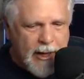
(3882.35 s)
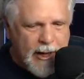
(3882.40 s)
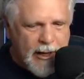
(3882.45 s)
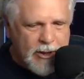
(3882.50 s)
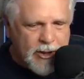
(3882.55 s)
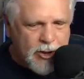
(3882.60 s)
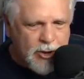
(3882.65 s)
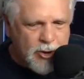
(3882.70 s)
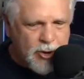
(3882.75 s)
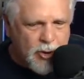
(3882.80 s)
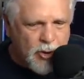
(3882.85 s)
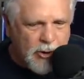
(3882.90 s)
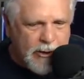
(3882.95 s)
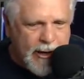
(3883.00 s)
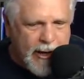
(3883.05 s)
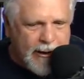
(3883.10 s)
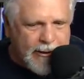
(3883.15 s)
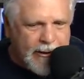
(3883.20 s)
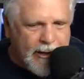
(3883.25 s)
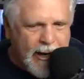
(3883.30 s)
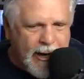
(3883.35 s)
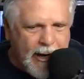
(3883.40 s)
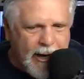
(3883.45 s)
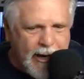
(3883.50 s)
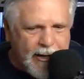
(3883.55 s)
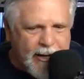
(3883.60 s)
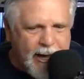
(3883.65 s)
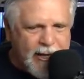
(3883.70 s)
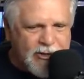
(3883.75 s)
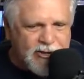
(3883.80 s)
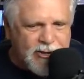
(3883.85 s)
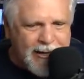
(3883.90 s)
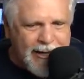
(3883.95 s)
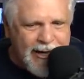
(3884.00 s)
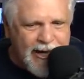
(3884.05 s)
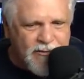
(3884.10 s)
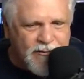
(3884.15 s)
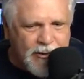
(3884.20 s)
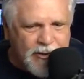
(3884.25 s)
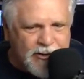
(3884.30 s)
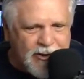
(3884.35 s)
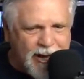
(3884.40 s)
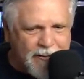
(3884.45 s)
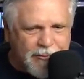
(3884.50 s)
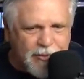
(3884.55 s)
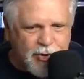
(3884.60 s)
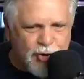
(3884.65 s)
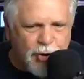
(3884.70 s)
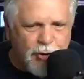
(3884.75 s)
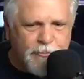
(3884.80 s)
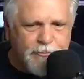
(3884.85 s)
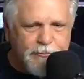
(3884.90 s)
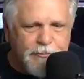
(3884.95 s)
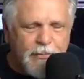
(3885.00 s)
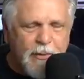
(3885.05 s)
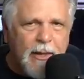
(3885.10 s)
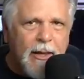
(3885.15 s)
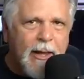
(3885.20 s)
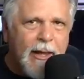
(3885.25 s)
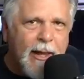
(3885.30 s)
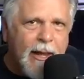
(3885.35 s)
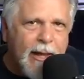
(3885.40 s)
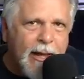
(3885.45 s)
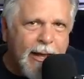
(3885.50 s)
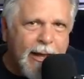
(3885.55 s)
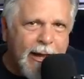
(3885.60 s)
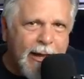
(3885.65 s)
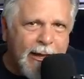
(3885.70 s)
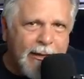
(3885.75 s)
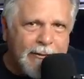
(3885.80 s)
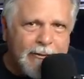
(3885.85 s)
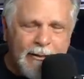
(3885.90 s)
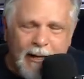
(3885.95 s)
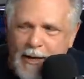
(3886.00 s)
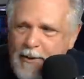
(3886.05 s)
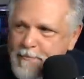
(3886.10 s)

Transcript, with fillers: you'll get a nice even temperature, and